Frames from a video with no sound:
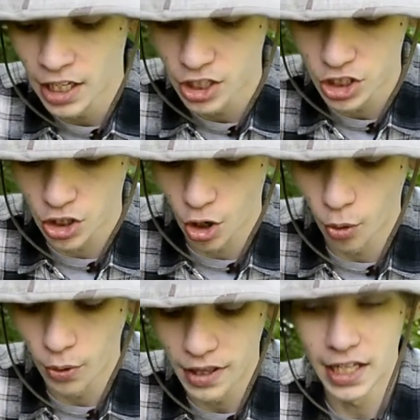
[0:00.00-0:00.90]

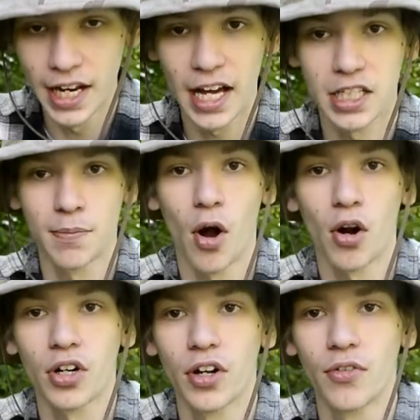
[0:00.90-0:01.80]
so the next
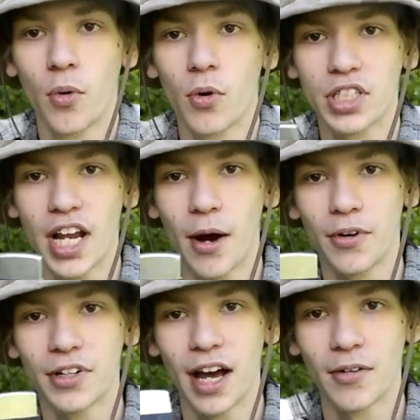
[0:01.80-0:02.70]
part of course now
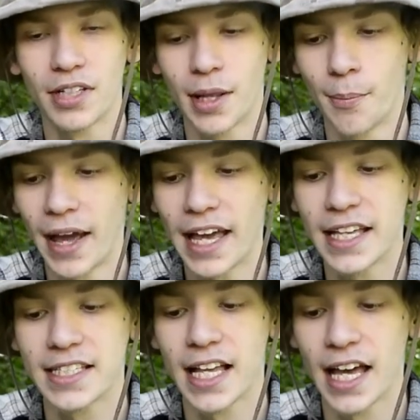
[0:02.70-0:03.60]
we're down to the
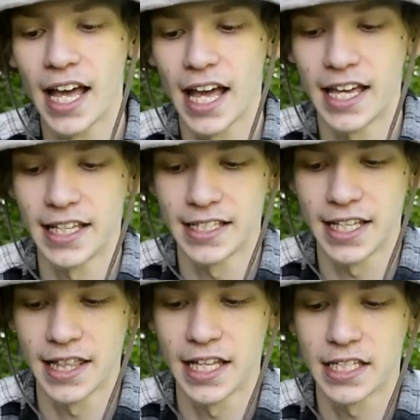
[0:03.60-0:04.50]
base is
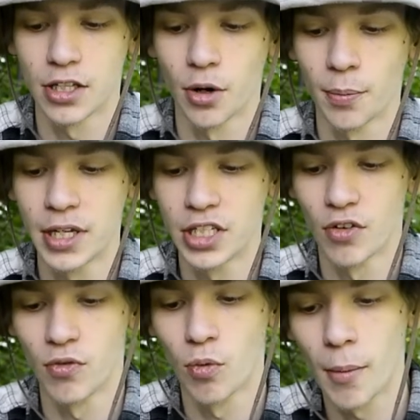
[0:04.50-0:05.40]
this little piece
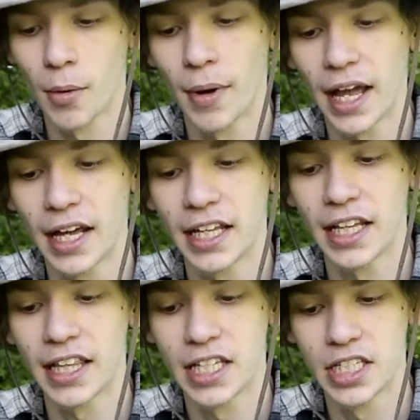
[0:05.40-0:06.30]
of rubber
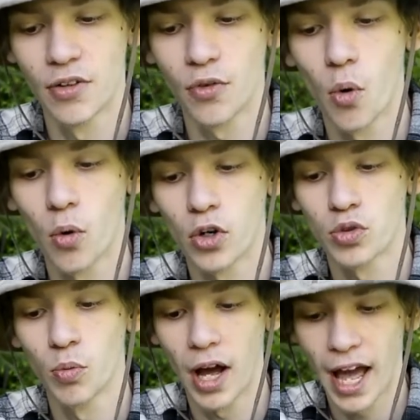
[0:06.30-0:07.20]
banding this is of
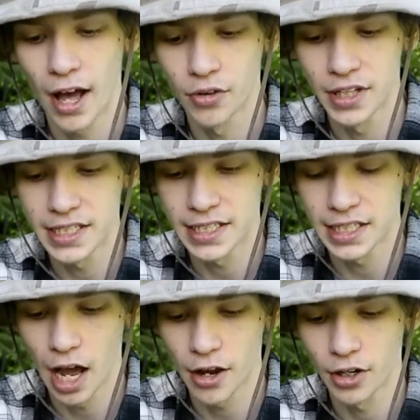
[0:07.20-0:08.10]
course what held this
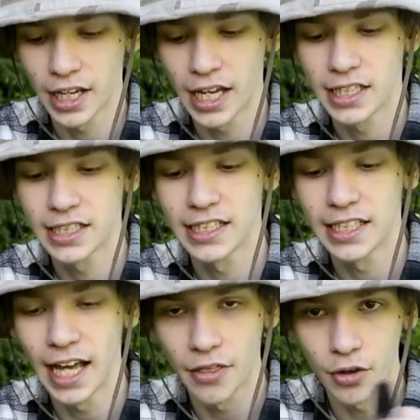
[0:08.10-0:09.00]
entire kit
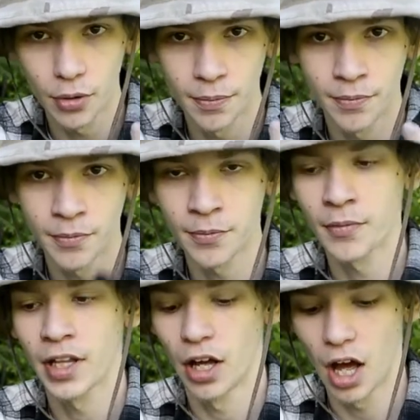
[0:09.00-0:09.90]
together
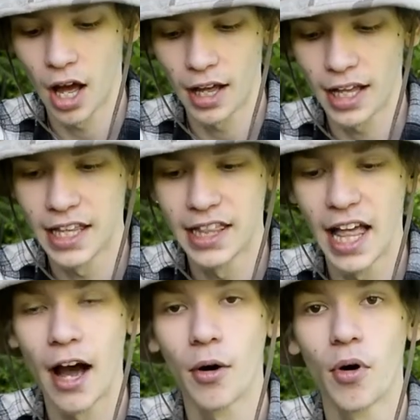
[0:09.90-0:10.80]
uh, and
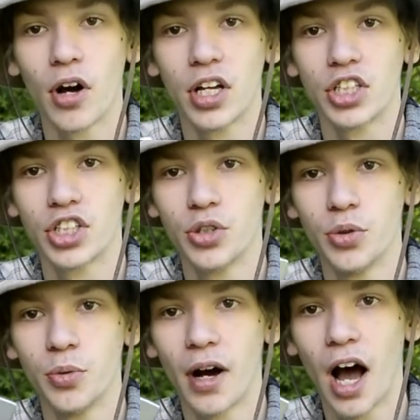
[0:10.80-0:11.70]
now
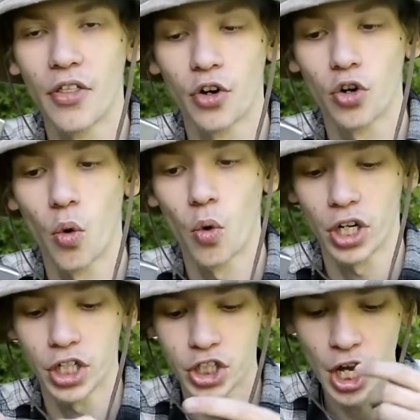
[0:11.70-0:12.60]
to other
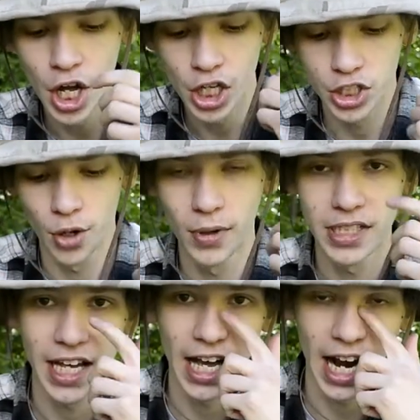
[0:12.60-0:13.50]
cordage. So once
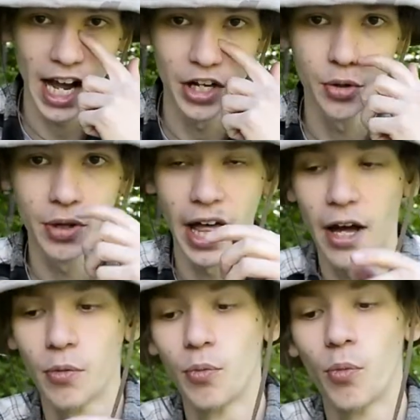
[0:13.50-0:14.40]
again, I knew
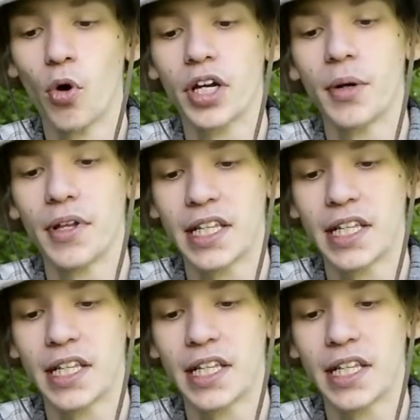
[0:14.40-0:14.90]
that working with a